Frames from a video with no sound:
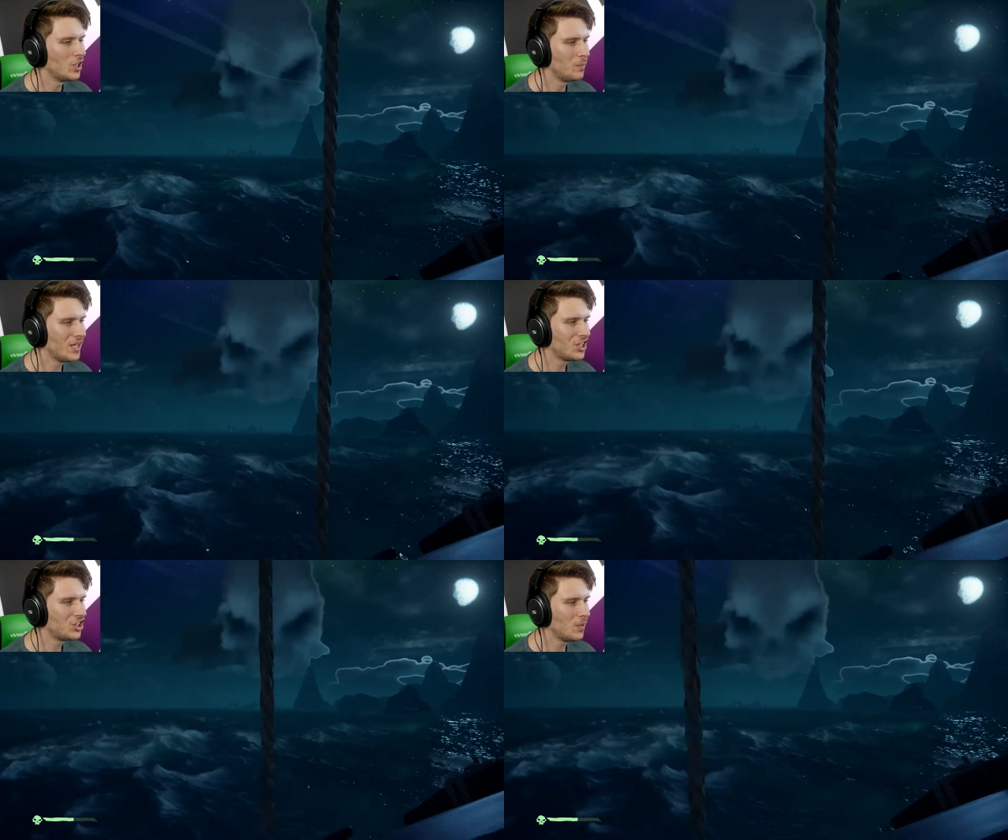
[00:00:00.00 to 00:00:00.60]
the
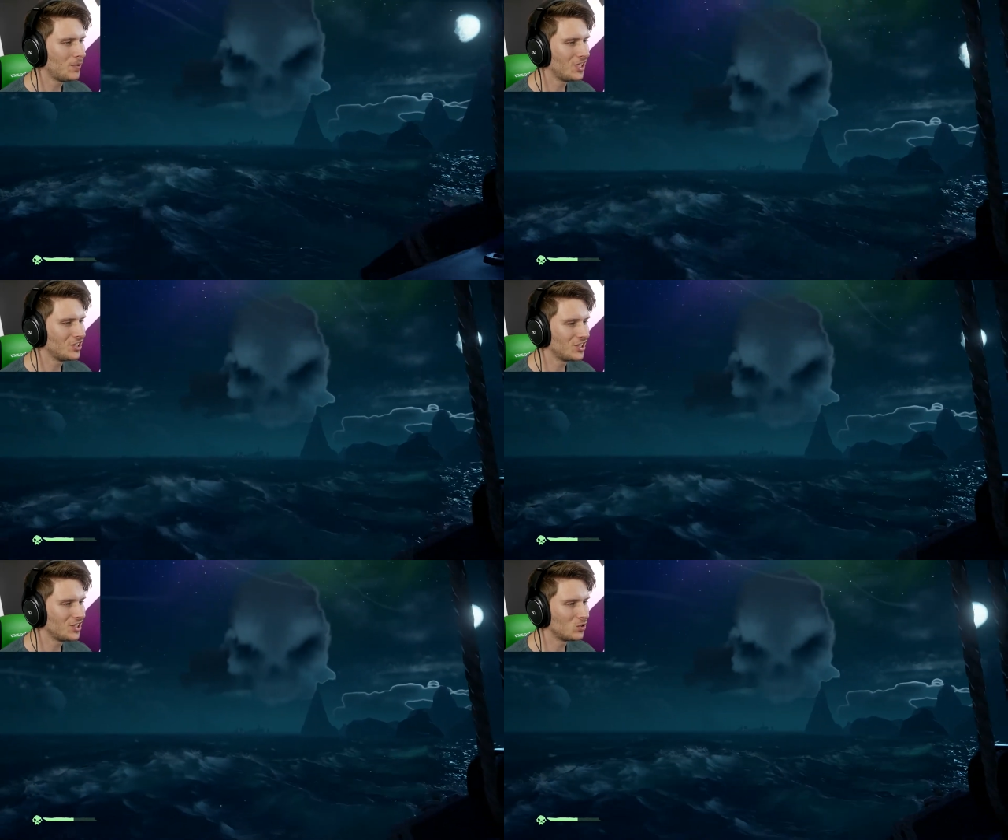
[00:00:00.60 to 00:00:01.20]
big ship
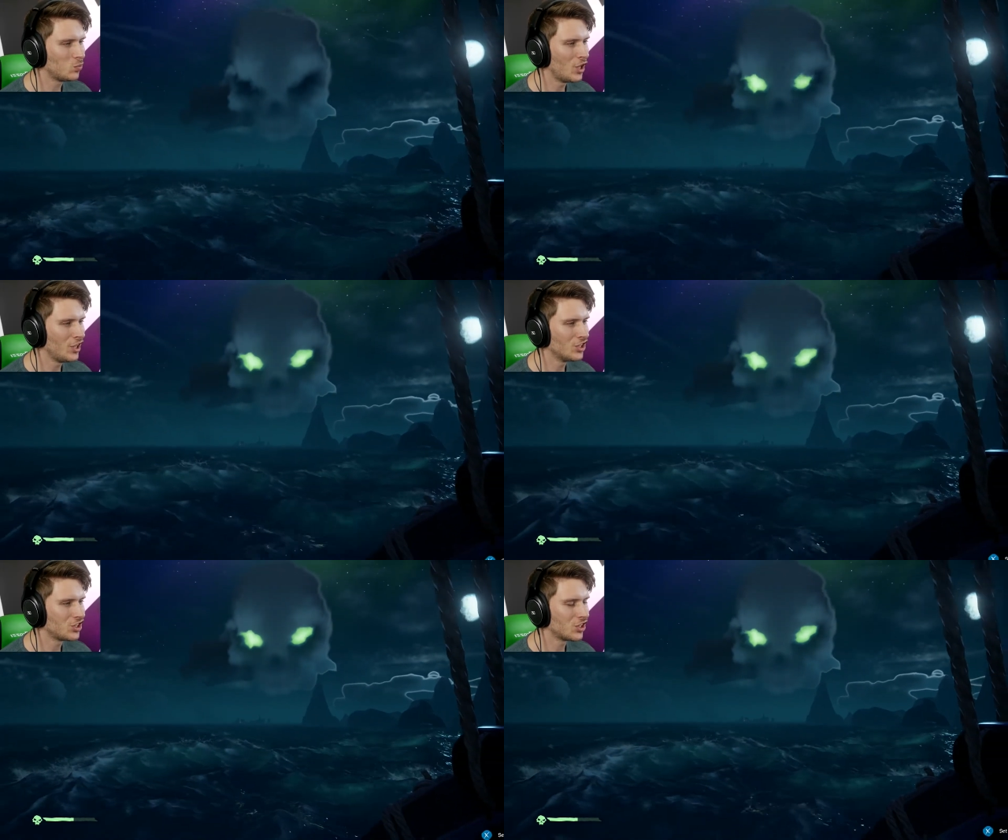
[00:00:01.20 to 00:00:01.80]
is one of
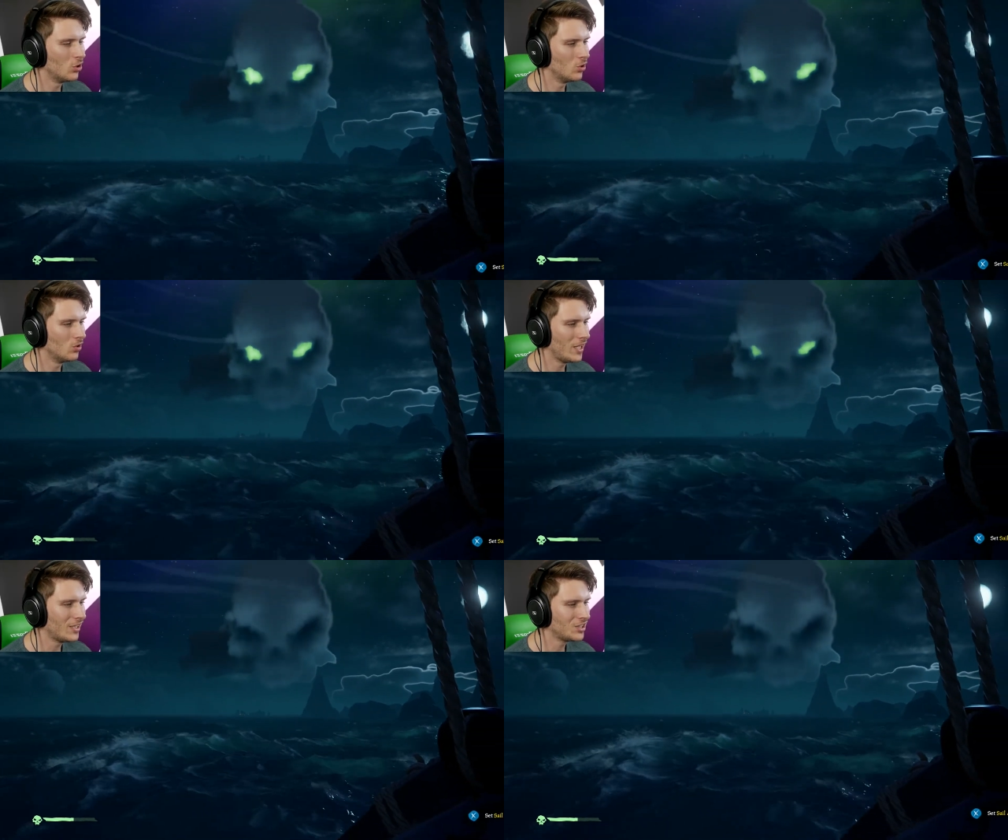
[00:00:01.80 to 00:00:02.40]
the
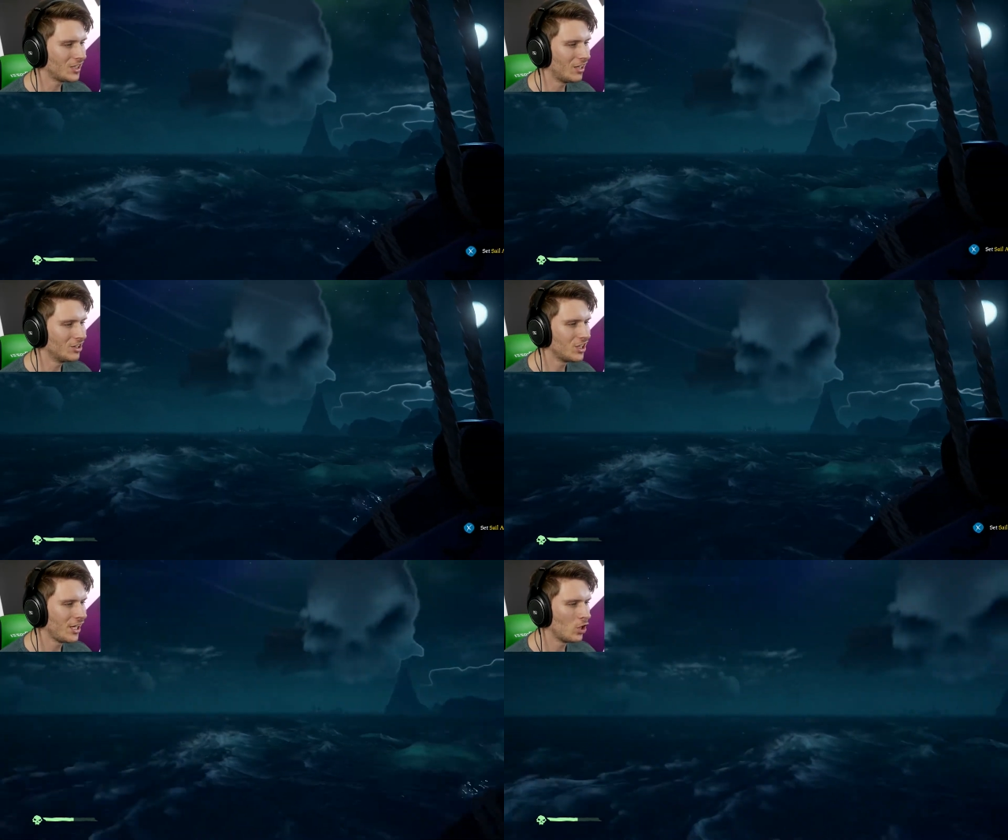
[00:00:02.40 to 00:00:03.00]
skull
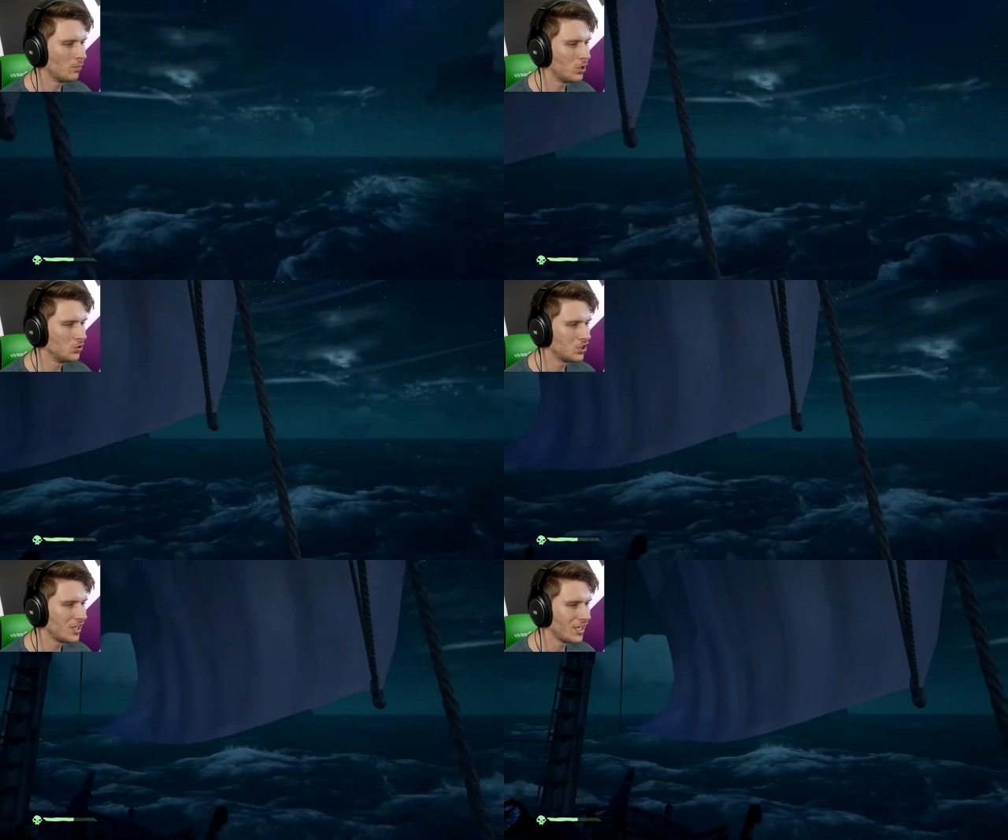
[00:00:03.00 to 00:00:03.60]
skeleton
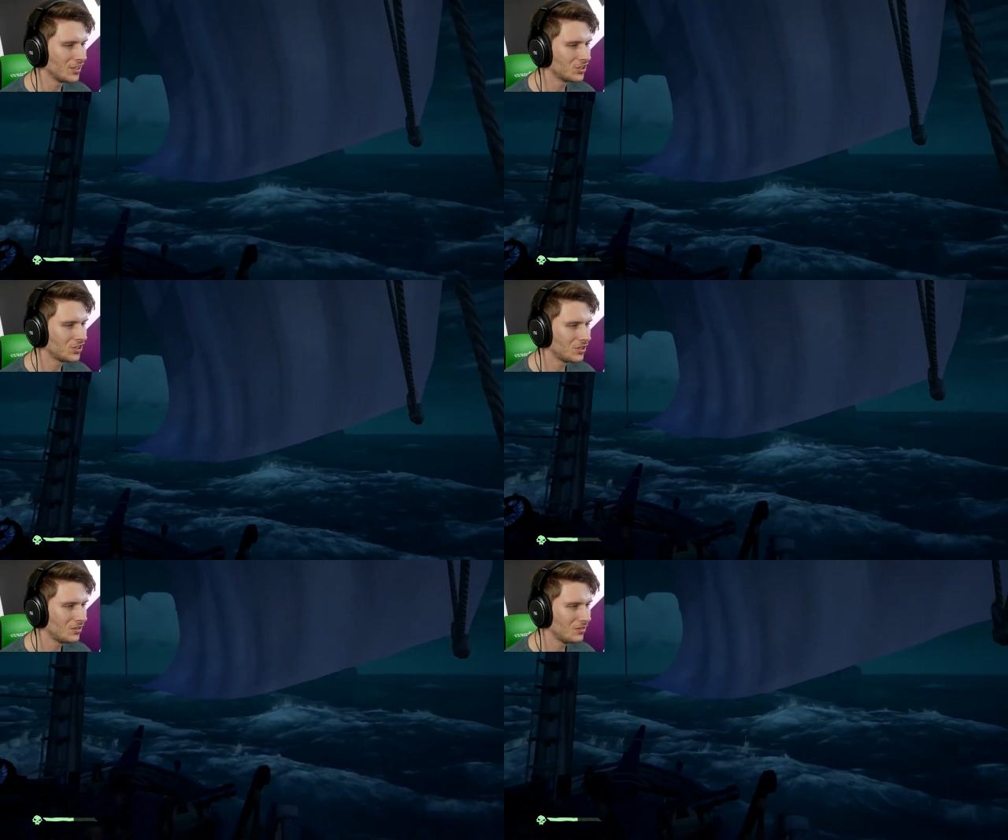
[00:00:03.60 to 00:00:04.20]
outpost
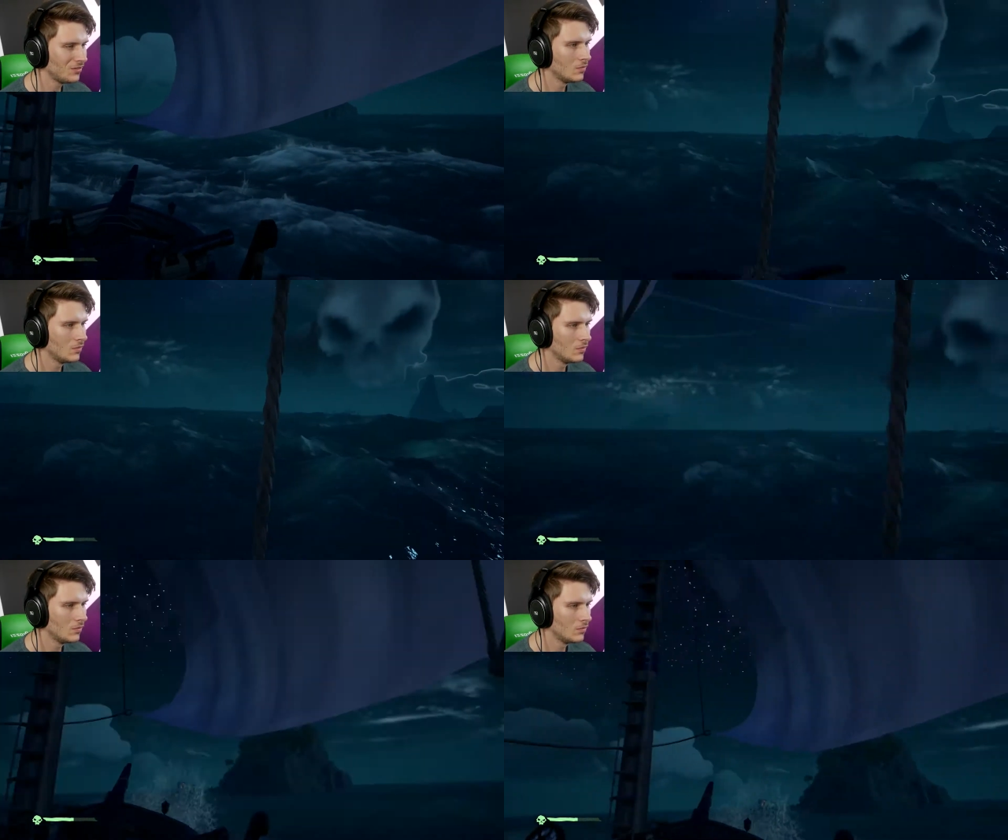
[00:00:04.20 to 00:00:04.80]
things. So